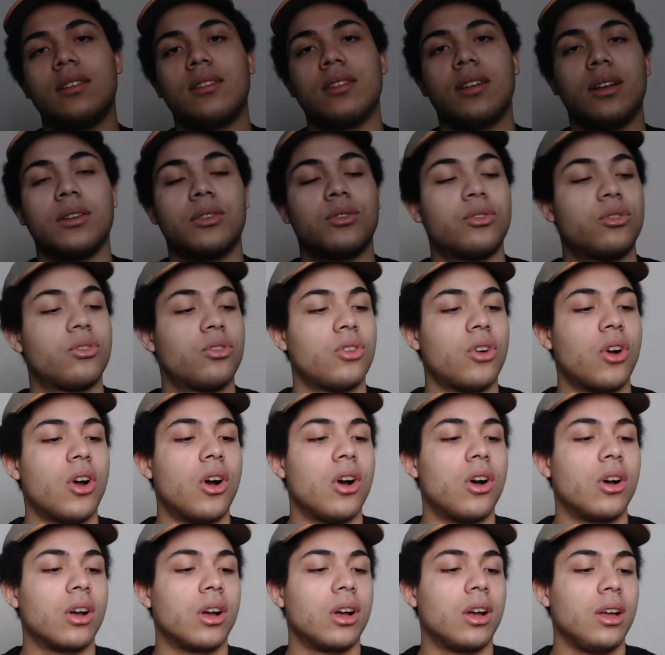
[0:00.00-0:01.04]
a
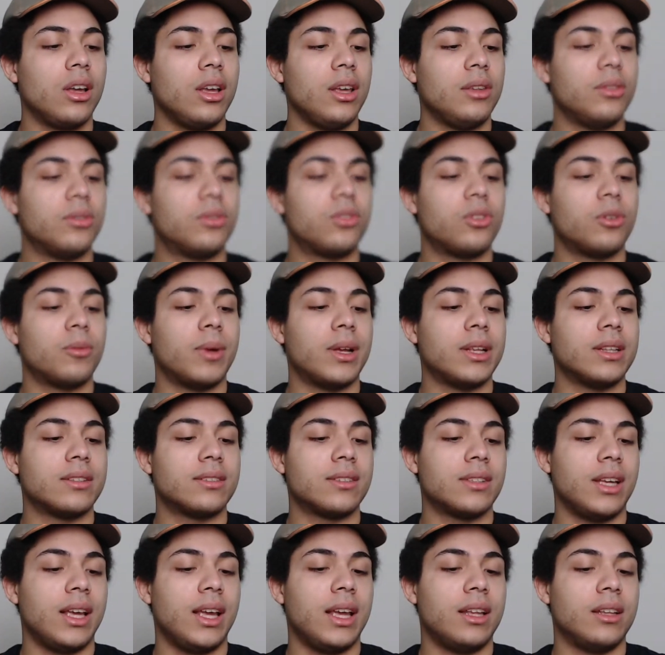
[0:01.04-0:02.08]
strong instrument
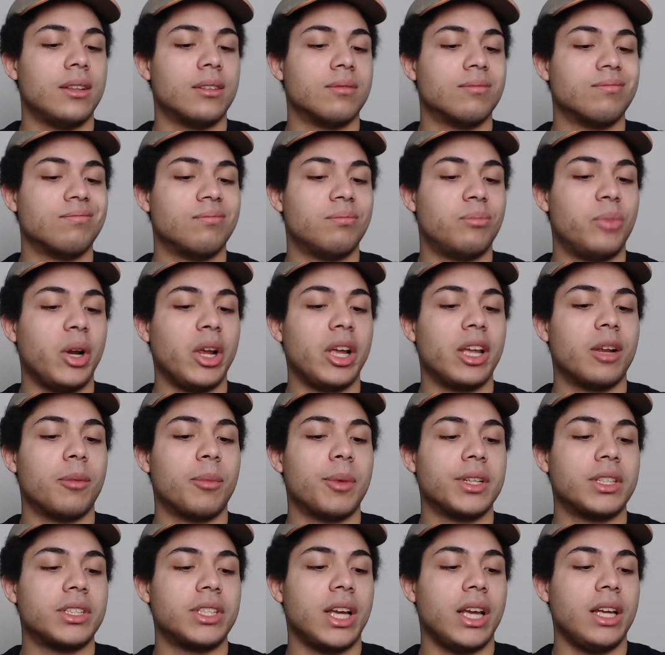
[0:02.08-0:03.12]
in bringing about
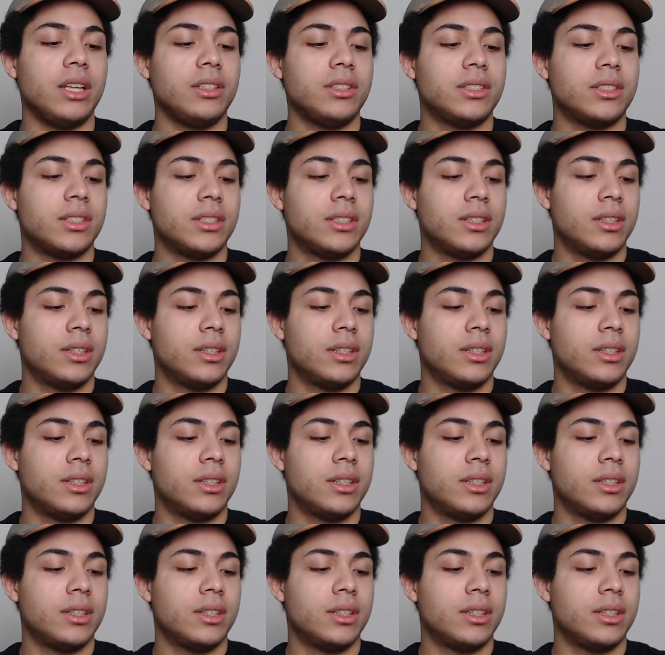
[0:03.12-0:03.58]
change.